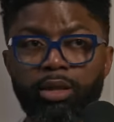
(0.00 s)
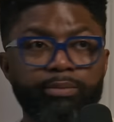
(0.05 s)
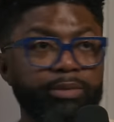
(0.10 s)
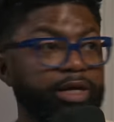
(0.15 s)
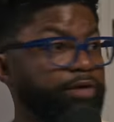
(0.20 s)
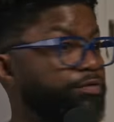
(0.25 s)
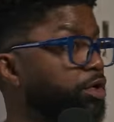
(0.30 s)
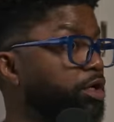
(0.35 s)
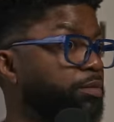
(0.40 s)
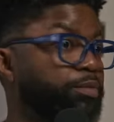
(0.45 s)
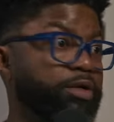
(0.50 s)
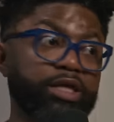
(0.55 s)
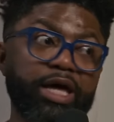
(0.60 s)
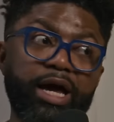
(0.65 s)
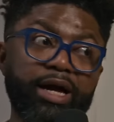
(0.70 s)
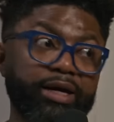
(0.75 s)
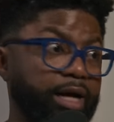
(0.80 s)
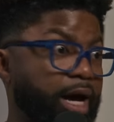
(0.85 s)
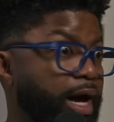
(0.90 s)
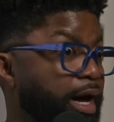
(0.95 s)
never going to be
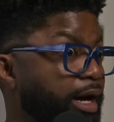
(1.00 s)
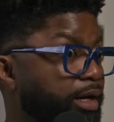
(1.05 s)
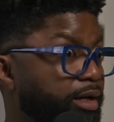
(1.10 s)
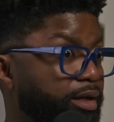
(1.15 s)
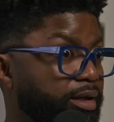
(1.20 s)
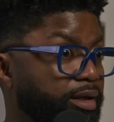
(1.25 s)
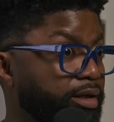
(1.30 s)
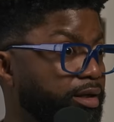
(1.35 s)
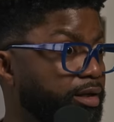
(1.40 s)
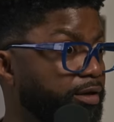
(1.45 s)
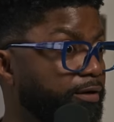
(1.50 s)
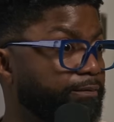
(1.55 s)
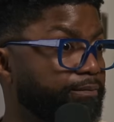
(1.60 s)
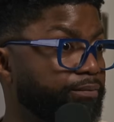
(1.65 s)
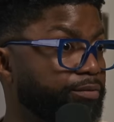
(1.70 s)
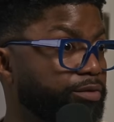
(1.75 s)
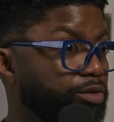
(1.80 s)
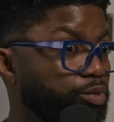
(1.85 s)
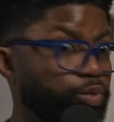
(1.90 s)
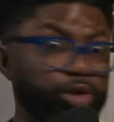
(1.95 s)
that guy.
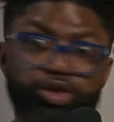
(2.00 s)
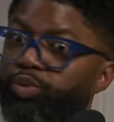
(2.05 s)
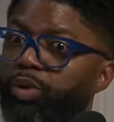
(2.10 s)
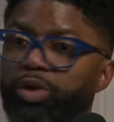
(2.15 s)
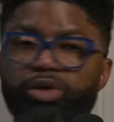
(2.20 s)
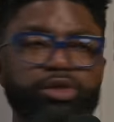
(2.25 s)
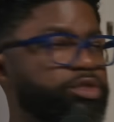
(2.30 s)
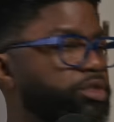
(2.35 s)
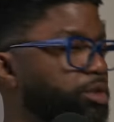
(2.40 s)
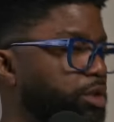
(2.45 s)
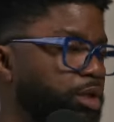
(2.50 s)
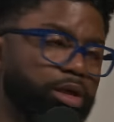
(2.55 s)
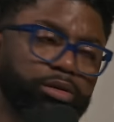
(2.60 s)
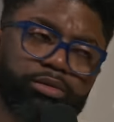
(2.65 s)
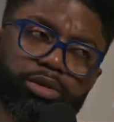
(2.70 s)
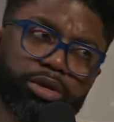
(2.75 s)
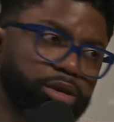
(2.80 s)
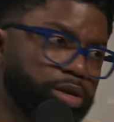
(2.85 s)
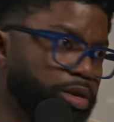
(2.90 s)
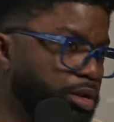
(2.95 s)
Rich Wilkerson, oh,
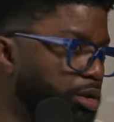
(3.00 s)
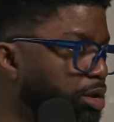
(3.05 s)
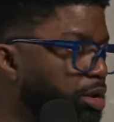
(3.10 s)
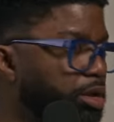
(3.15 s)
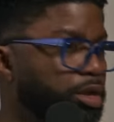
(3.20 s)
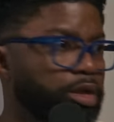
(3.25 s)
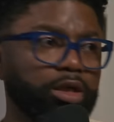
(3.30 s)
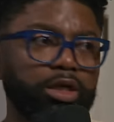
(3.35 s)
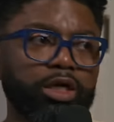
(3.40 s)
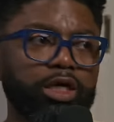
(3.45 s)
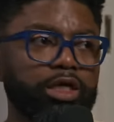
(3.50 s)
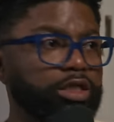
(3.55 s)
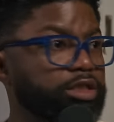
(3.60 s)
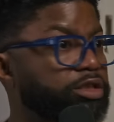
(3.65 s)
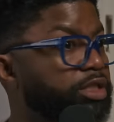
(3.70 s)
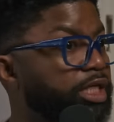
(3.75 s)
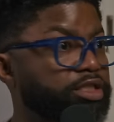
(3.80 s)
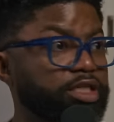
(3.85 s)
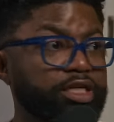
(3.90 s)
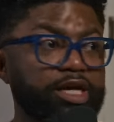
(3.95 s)
he looks like